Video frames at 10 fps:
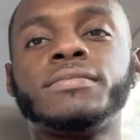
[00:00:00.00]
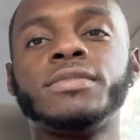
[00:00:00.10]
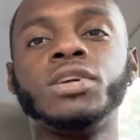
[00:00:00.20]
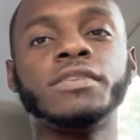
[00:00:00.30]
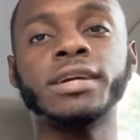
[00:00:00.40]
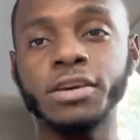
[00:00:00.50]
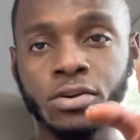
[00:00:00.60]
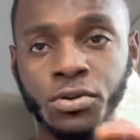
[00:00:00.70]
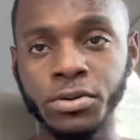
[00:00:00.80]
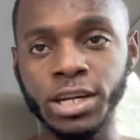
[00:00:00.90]
You have to get
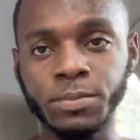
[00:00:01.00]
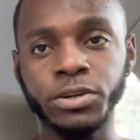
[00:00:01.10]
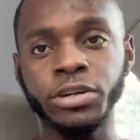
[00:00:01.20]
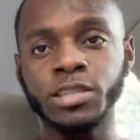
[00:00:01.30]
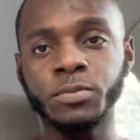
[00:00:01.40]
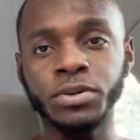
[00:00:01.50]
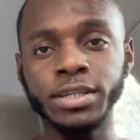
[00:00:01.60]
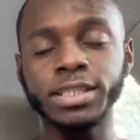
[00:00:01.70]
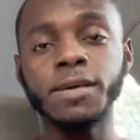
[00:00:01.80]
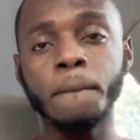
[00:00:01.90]
your own experience
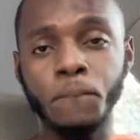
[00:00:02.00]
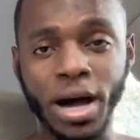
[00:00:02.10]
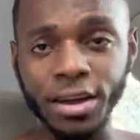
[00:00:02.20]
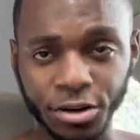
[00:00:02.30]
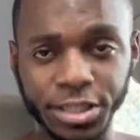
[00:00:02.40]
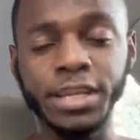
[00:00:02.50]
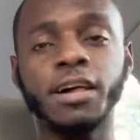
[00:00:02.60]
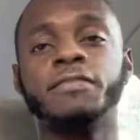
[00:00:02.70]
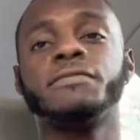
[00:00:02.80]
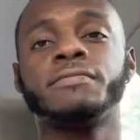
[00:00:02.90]
points by yourself.